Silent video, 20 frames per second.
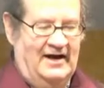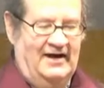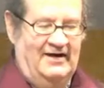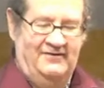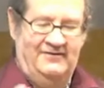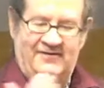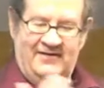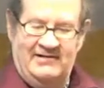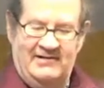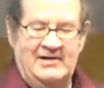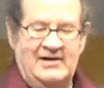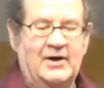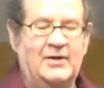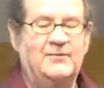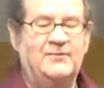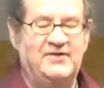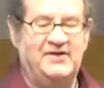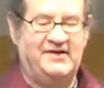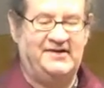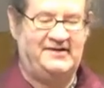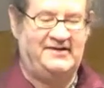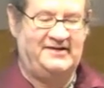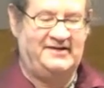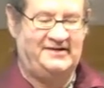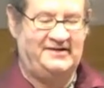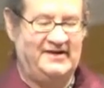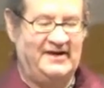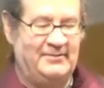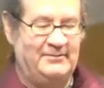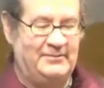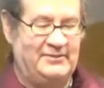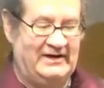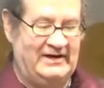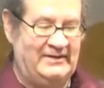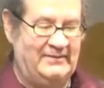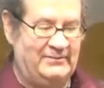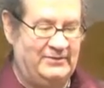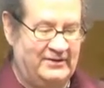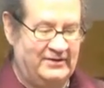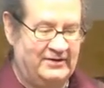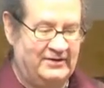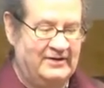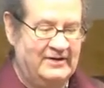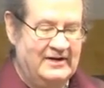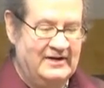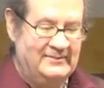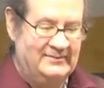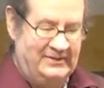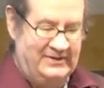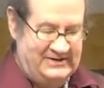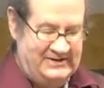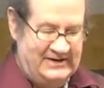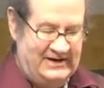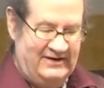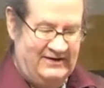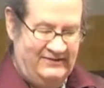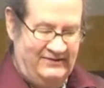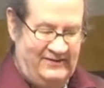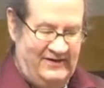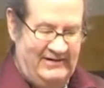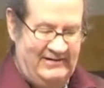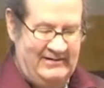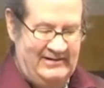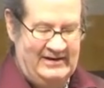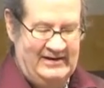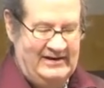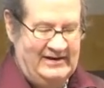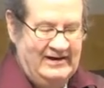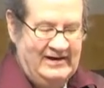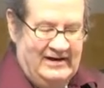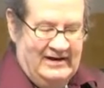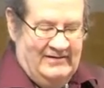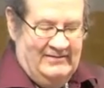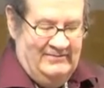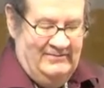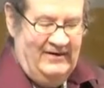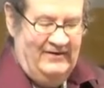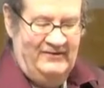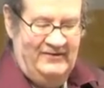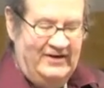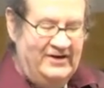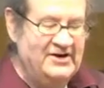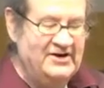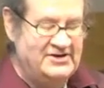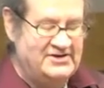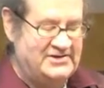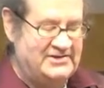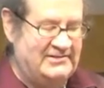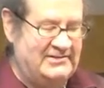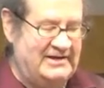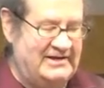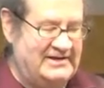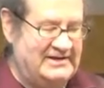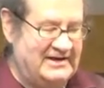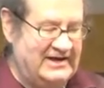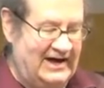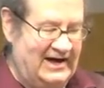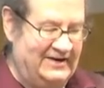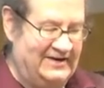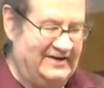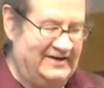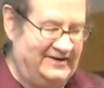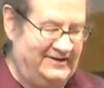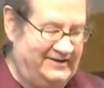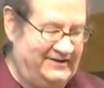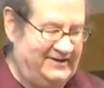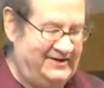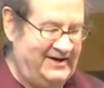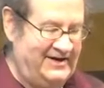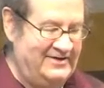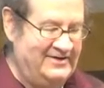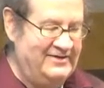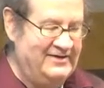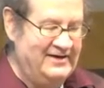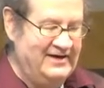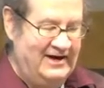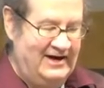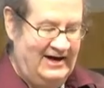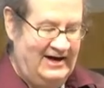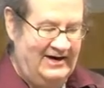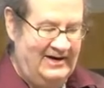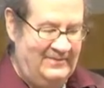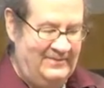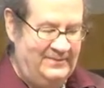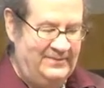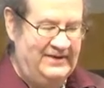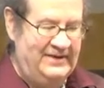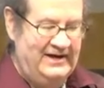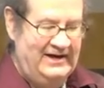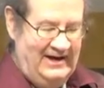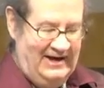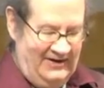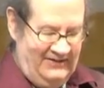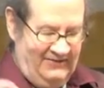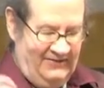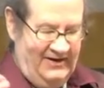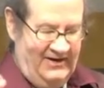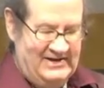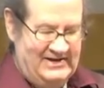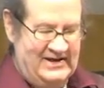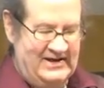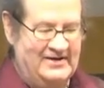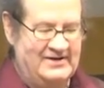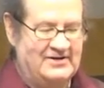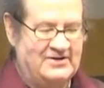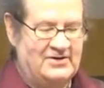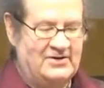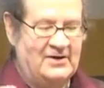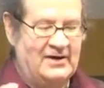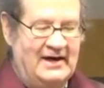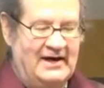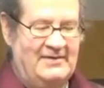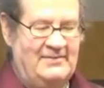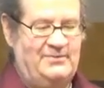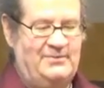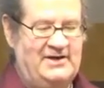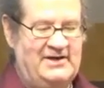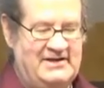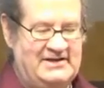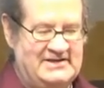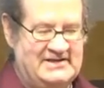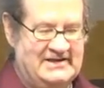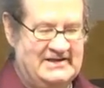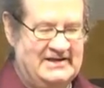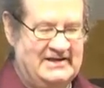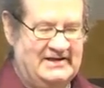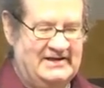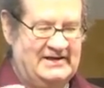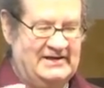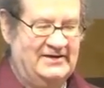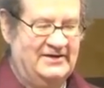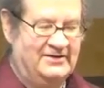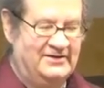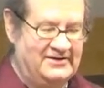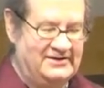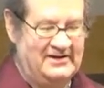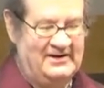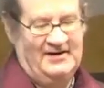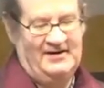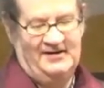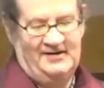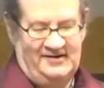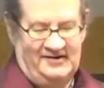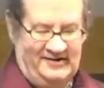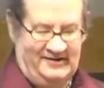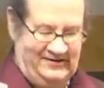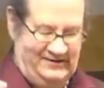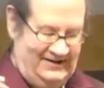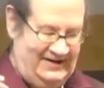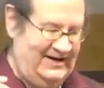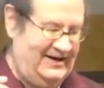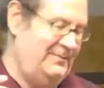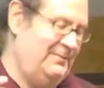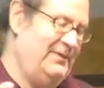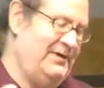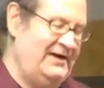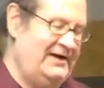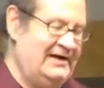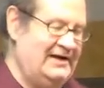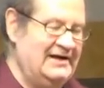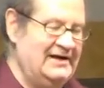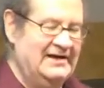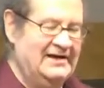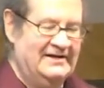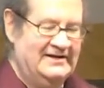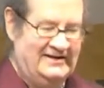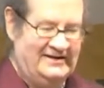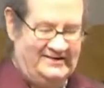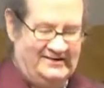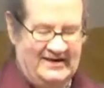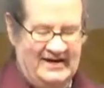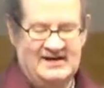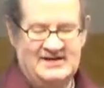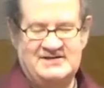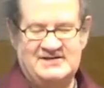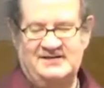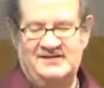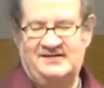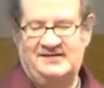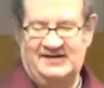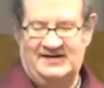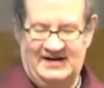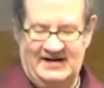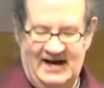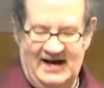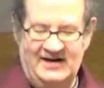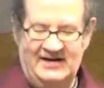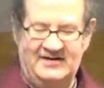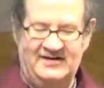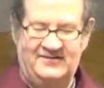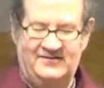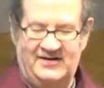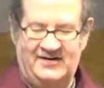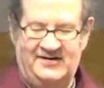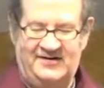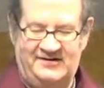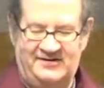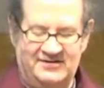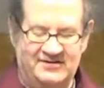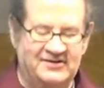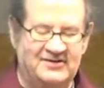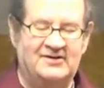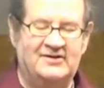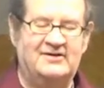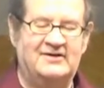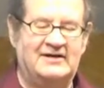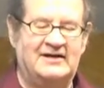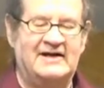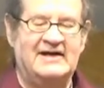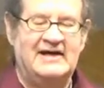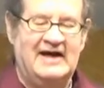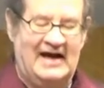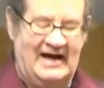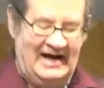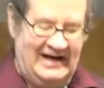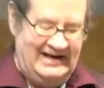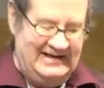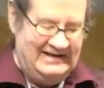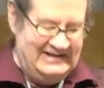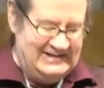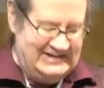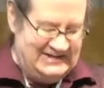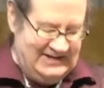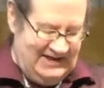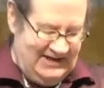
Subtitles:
are very obvious to some people, but are very revolutionary to others. So if I don't quite pitch it at the audience, there'll be discussions at the end of this talk, and